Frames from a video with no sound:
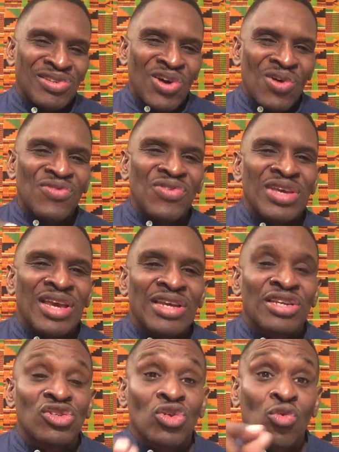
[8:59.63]
don't
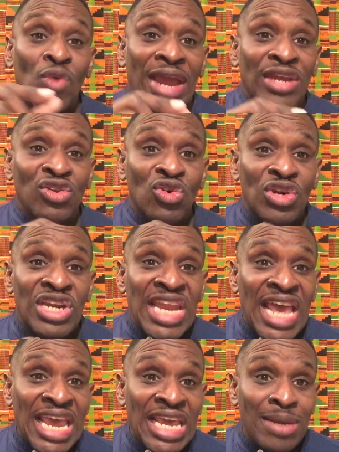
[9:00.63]
forget to write your
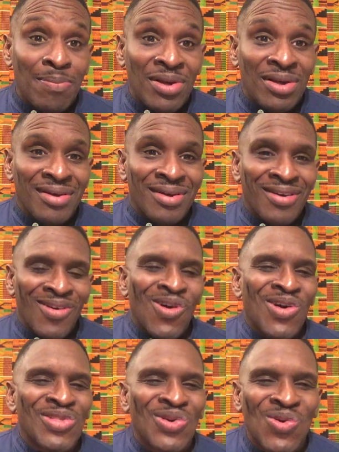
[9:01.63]
name
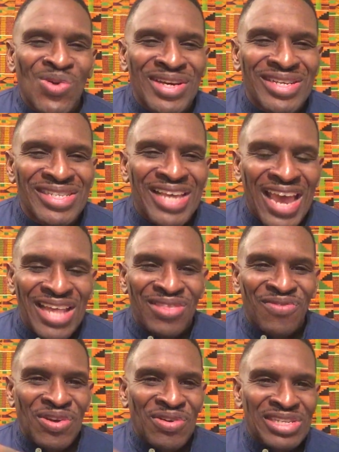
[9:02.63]
on the quiz at the
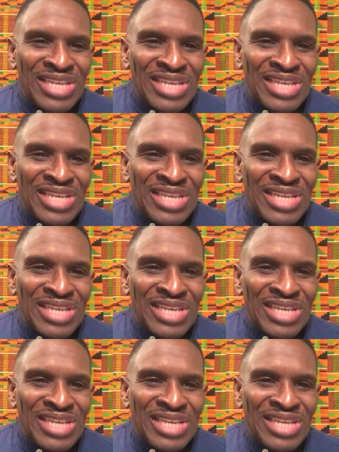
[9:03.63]
very